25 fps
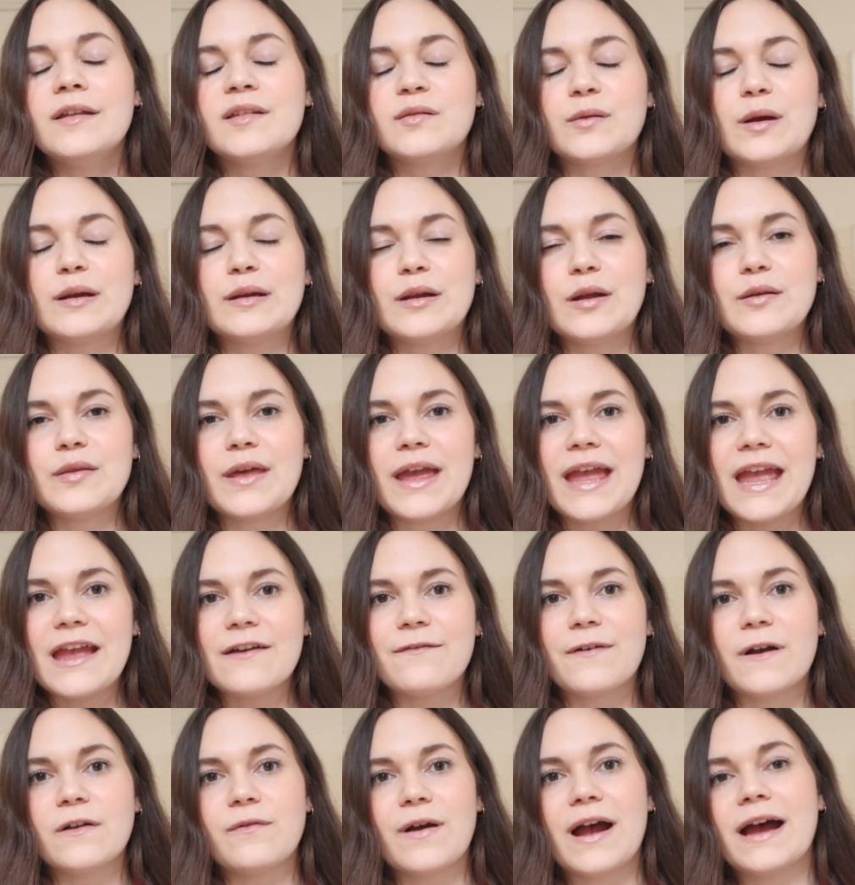So I know that
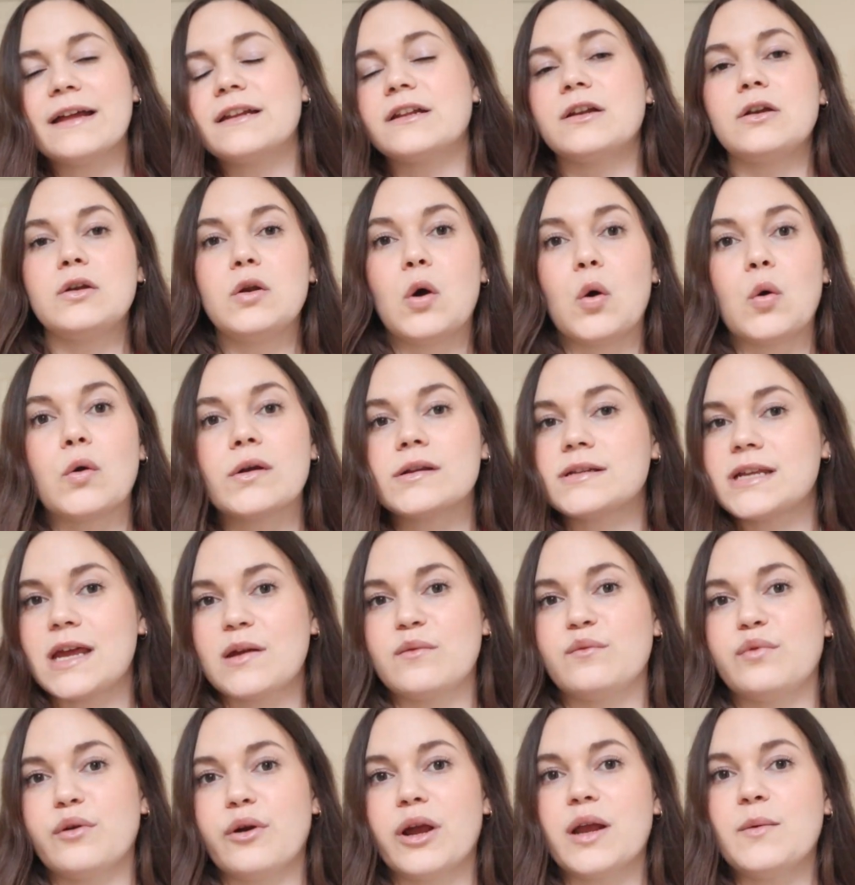if I've had a long
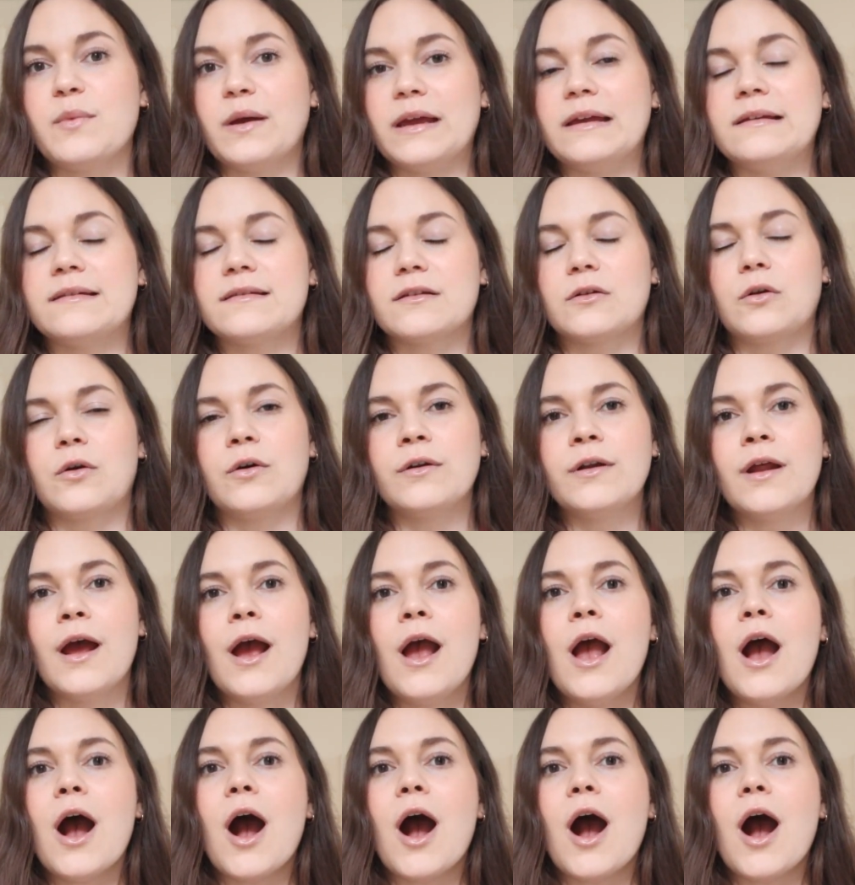temporary basal on,